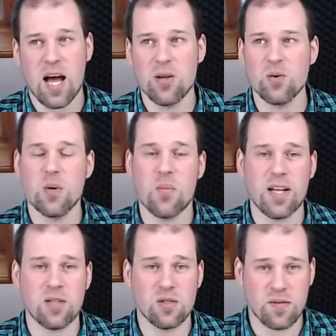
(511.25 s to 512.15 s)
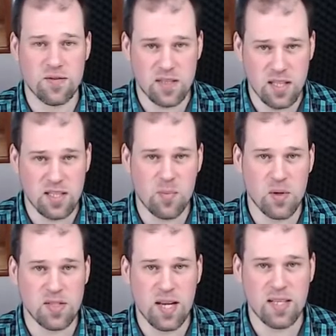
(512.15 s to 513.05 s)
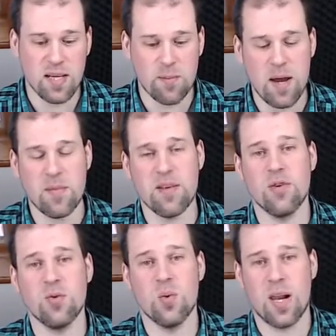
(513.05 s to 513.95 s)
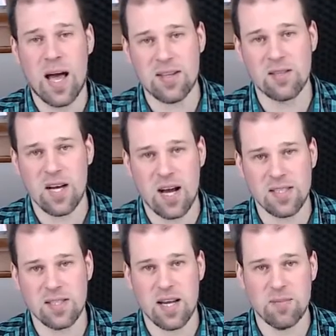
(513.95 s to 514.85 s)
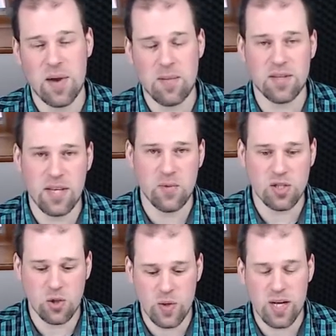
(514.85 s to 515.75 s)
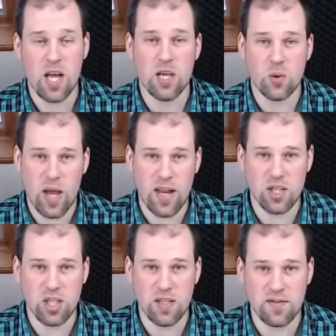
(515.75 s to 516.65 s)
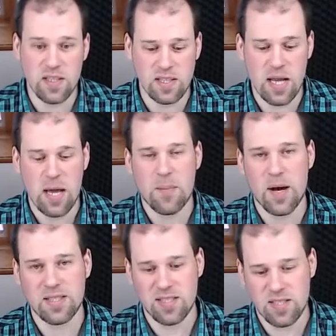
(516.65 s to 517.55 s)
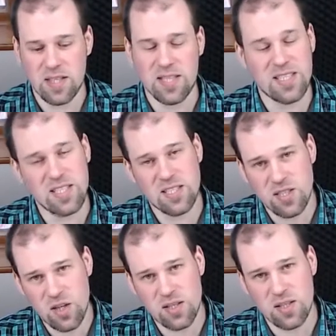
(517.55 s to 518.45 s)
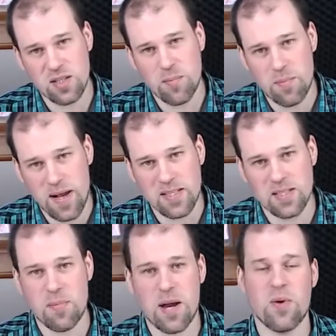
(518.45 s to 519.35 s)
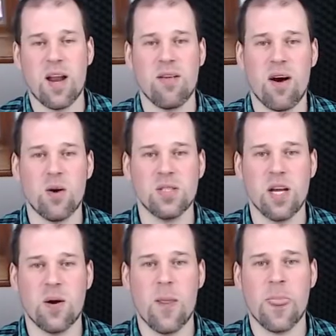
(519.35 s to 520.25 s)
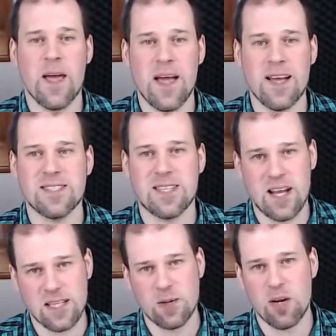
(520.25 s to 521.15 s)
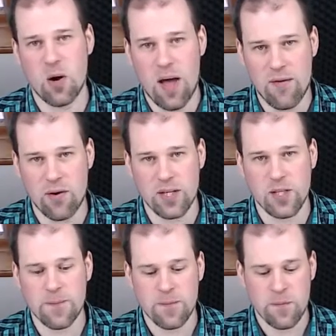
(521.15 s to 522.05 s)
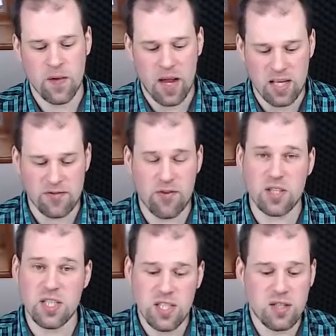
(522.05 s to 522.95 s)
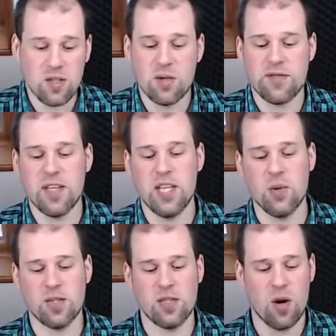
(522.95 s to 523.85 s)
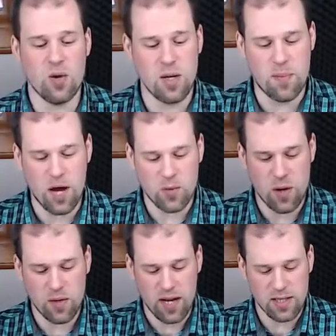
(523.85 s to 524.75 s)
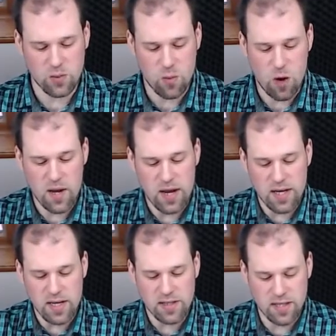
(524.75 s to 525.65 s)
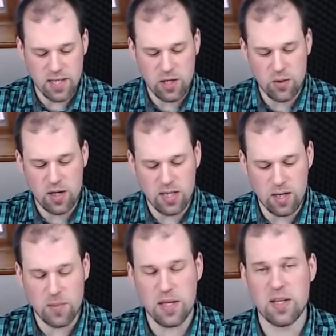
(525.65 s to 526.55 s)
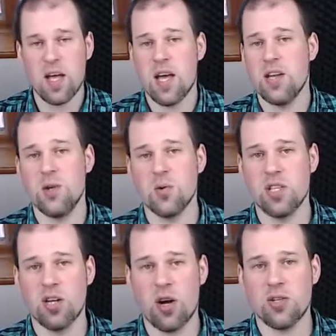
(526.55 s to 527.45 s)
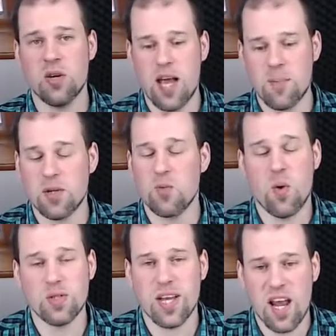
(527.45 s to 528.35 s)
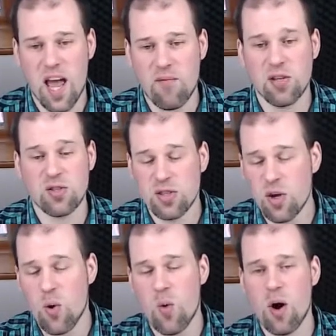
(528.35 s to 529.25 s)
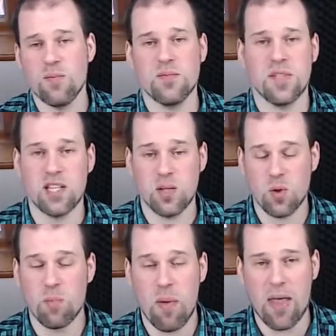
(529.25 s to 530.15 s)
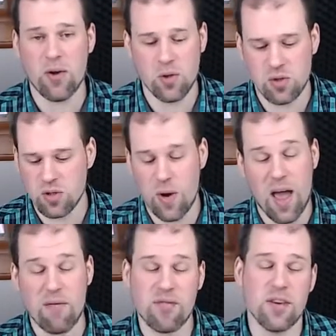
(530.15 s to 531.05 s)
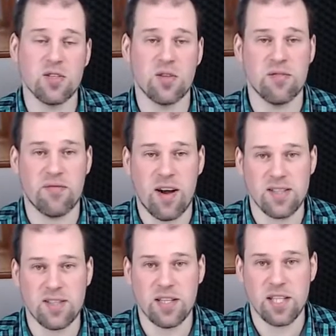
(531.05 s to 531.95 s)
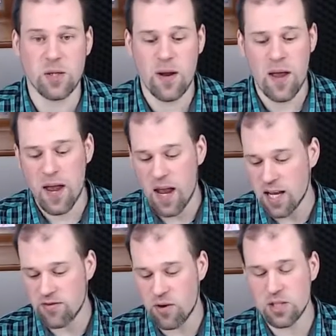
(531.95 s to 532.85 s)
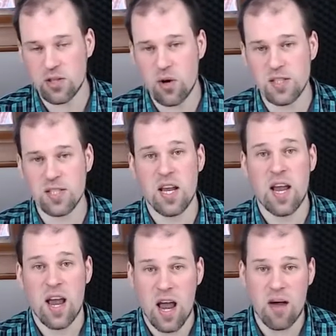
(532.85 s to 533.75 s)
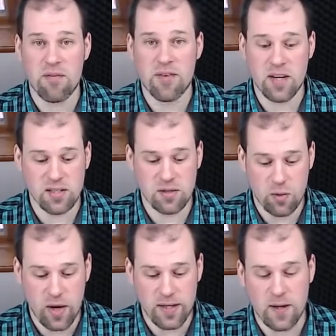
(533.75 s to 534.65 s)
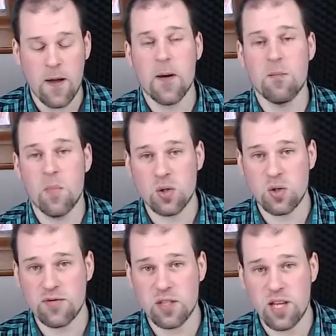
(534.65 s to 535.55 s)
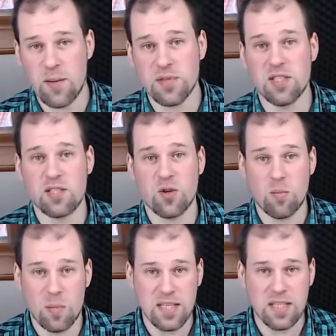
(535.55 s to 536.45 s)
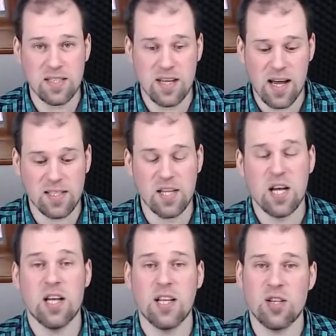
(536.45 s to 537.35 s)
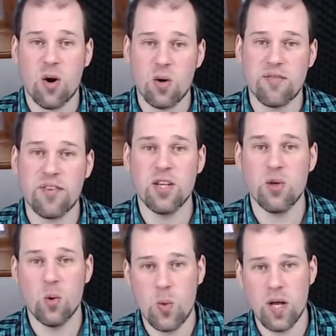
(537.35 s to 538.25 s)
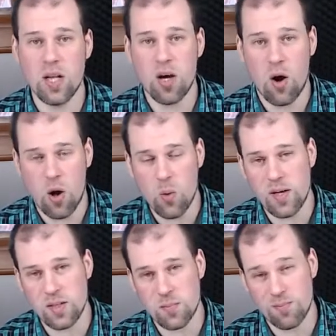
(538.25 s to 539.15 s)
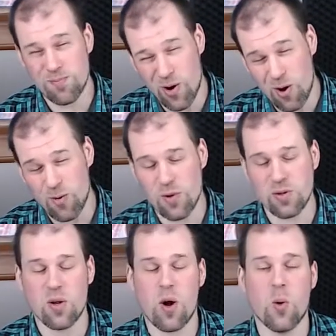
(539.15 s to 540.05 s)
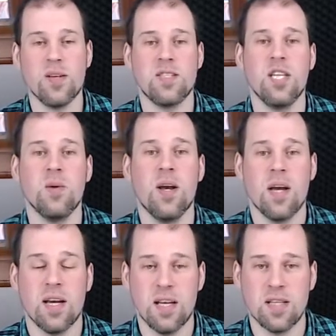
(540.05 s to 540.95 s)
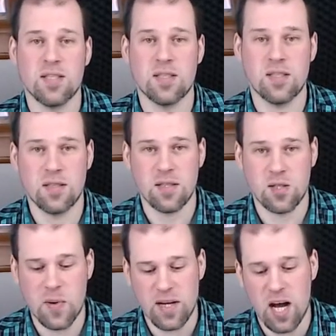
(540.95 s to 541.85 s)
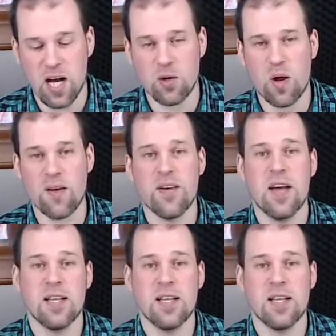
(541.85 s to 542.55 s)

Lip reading: I used the brightness of 60%, and maybe if you do lighter tasks and maybe dim the screen, you can achieve these, but still it is not the best battery life out there and slightly below average. As for the heat, the good thing here is the only part where it gets warm is here a little bit, and using it on your lap it won't get ever so warm that it would bother you, so everything's on the fine side here. As for the noise, everything is great. Most of the times it is completely silent, and the only thing you will almost always hear is the spinning hard drive.